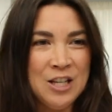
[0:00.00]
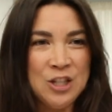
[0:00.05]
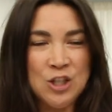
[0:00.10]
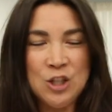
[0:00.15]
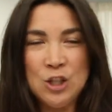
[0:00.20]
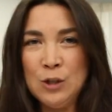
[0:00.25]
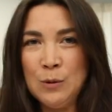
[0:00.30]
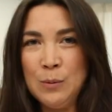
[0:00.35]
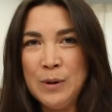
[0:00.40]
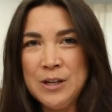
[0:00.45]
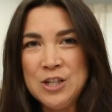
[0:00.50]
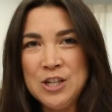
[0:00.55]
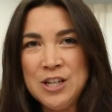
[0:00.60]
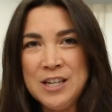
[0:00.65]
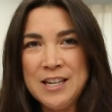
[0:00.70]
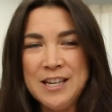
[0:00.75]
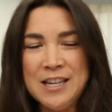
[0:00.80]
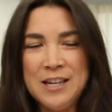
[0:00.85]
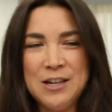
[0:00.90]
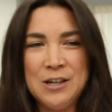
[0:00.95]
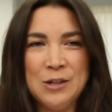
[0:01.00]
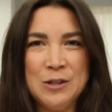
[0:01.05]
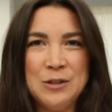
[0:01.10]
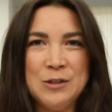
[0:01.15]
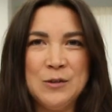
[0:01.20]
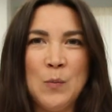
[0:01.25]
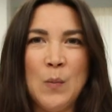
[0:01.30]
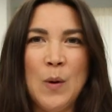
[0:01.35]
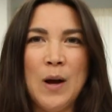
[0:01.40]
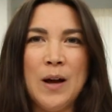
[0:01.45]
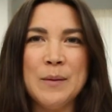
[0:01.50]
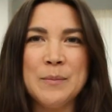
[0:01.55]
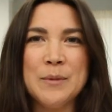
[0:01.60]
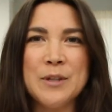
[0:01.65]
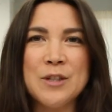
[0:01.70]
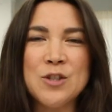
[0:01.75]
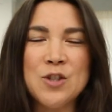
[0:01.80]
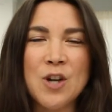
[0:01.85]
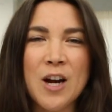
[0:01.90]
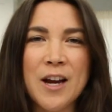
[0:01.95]
switching gears, but I'm
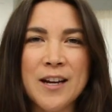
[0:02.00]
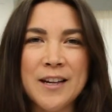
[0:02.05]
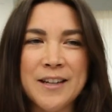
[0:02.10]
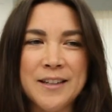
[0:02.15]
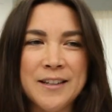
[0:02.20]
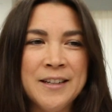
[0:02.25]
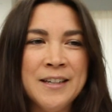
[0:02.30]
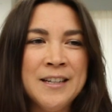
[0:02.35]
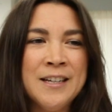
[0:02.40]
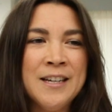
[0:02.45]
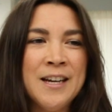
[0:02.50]
gonna try and